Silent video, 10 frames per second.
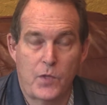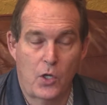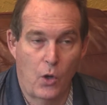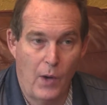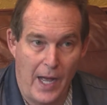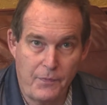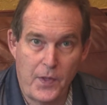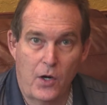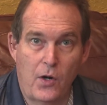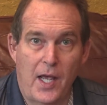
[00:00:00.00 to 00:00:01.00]
Go out
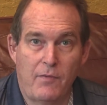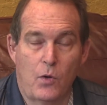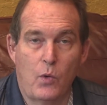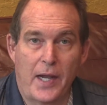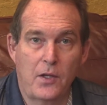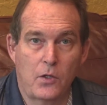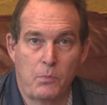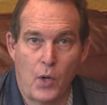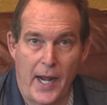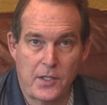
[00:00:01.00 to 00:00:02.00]
there and have a regular
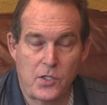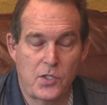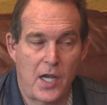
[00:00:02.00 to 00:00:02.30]
practice